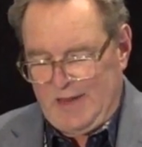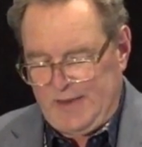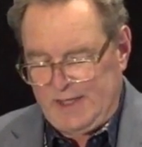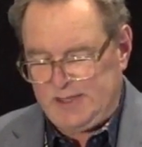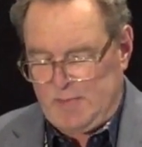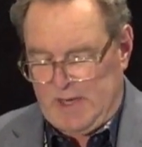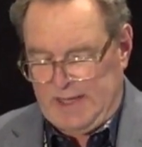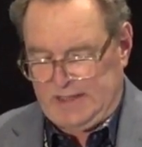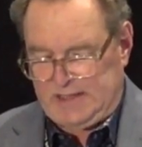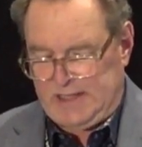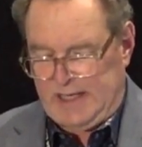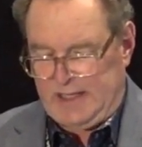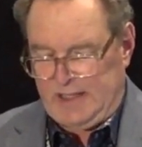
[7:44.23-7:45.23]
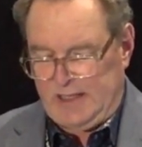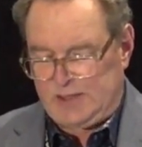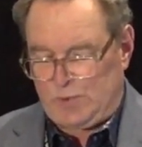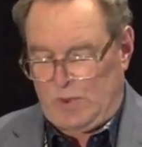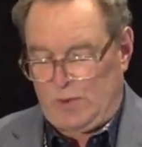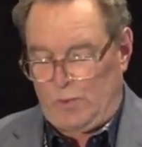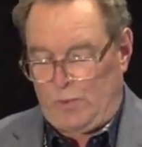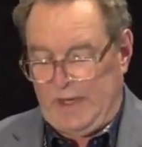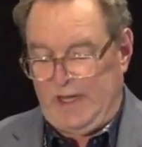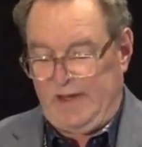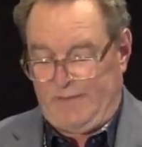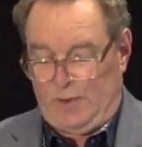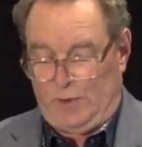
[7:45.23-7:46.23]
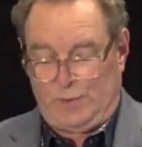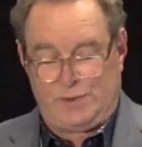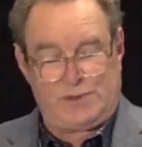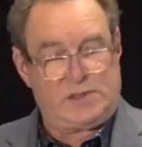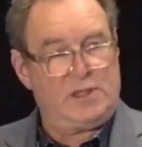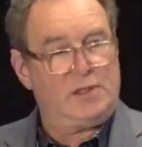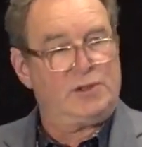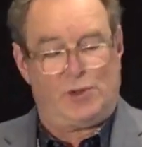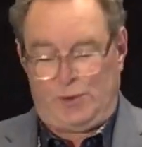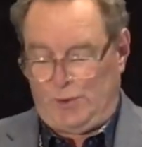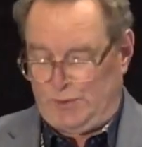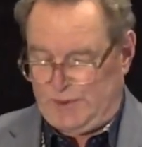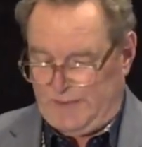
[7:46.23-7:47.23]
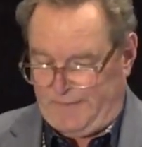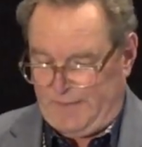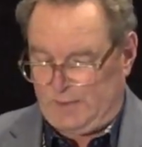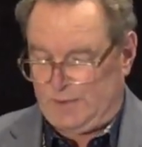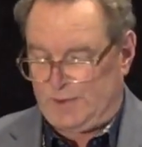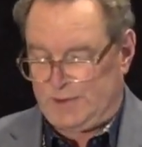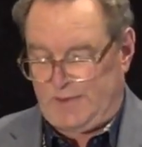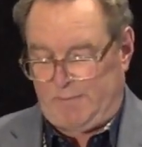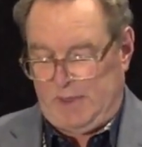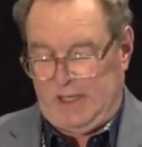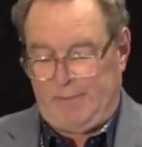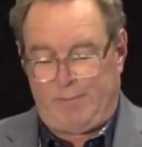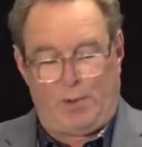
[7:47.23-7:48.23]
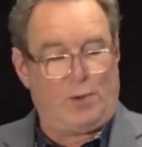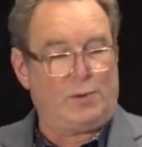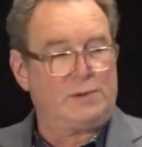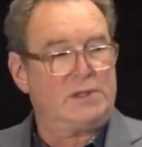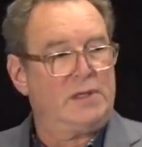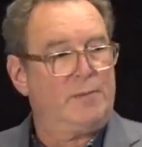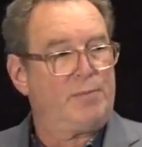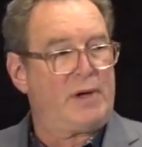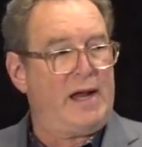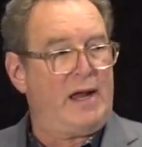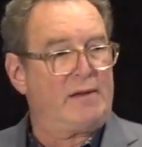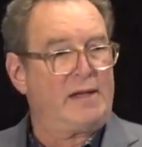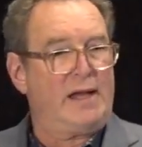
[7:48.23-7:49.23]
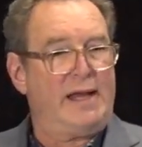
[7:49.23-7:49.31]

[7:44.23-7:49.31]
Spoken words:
This mindset is what we have used to use the filters of being bold, proud,